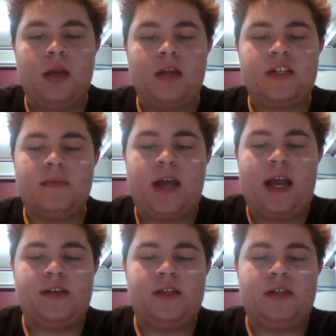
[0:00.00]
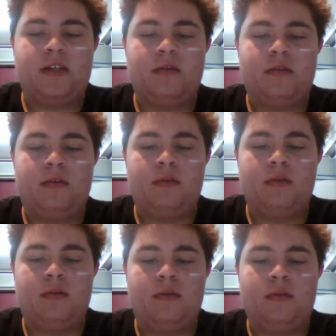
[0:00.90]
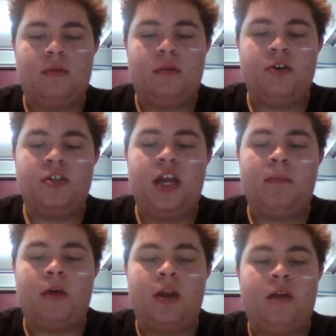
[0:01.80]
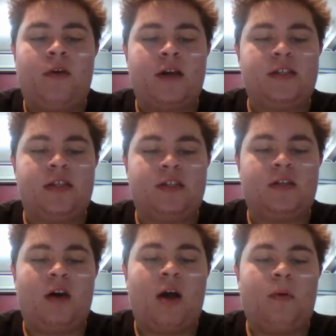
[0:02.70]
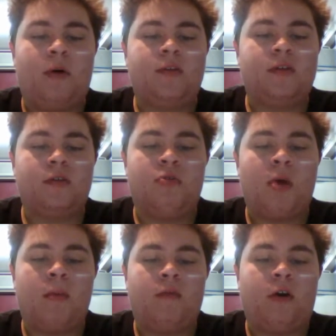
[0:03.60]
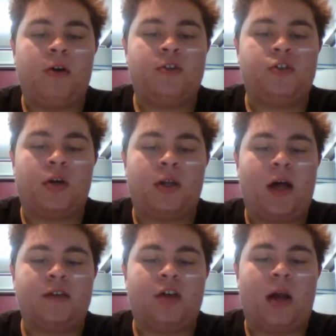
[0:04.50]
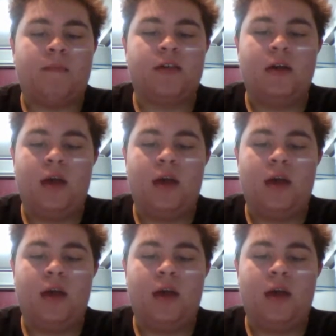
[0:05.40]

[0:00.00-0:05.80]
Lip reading: In some cases, using M-learning devices such as iPods or mobile phones during class times